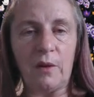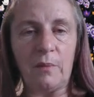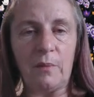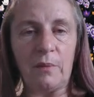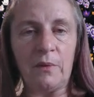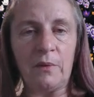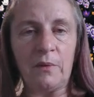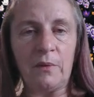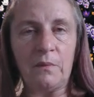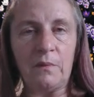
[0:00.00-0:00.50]

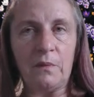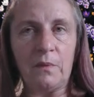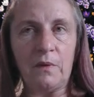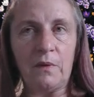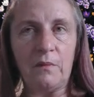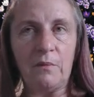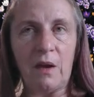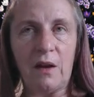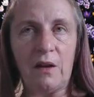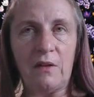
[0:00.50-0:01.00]
type
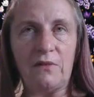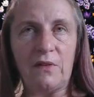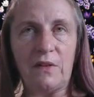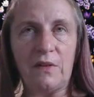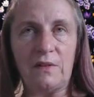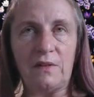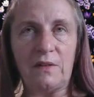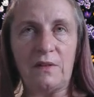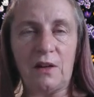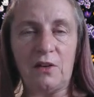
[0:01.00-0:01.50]

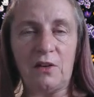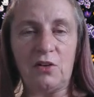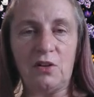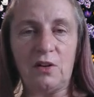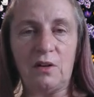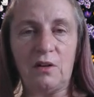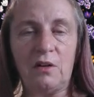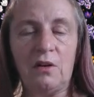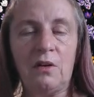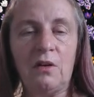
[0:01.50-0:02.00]

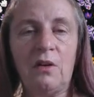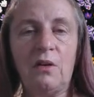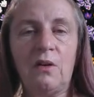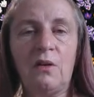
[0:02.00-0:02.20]
manifestation.